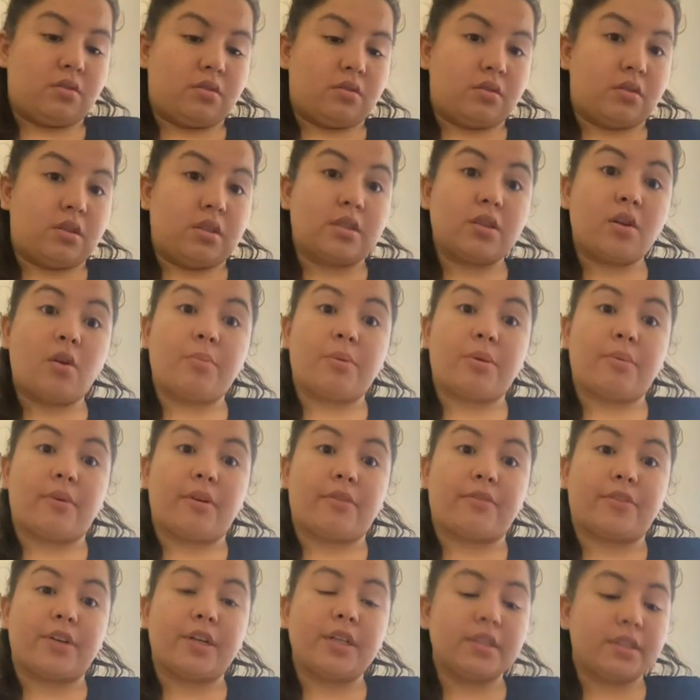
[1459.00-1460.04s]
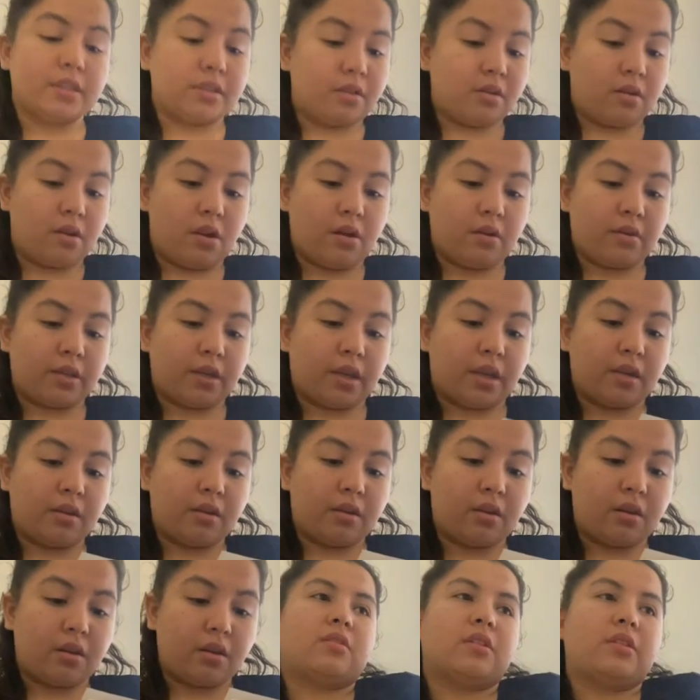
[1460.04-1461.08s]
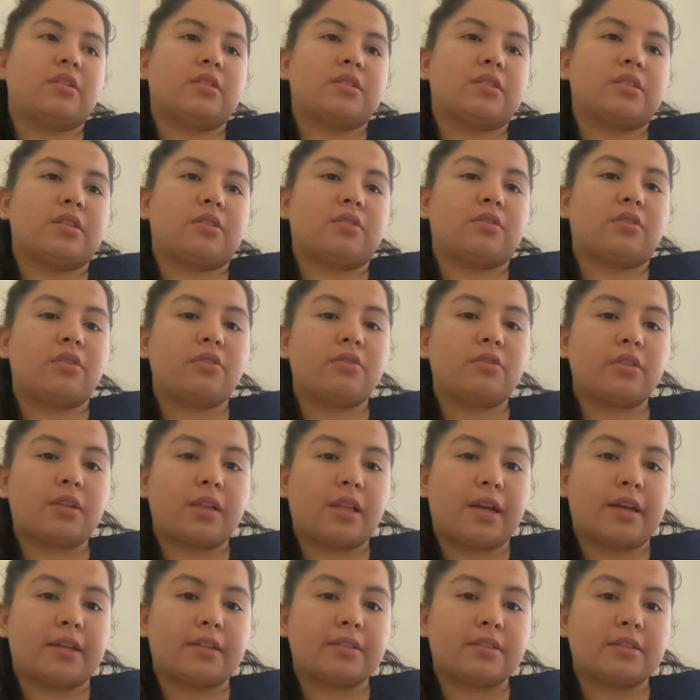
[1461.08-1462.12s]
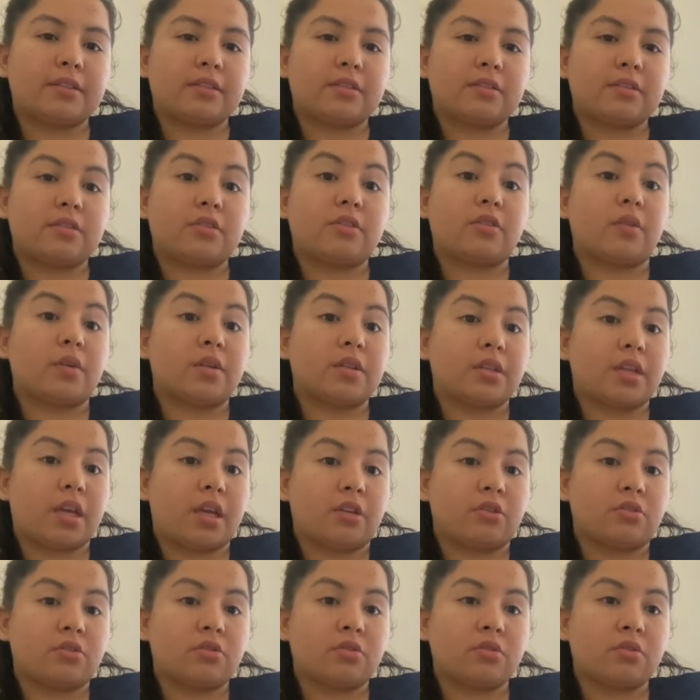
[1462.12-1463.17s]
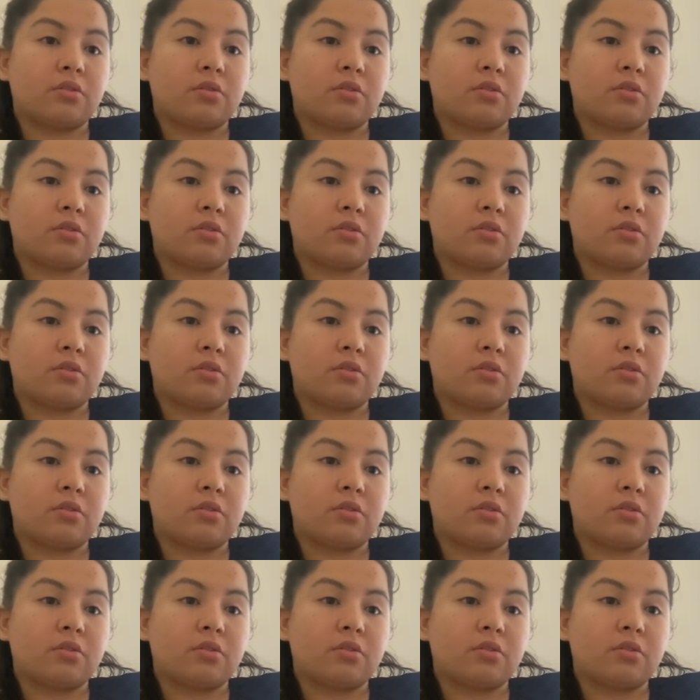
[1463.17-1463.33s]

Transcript: This is gonna be my first. Okay. There's Thunder Clans. They're in danger.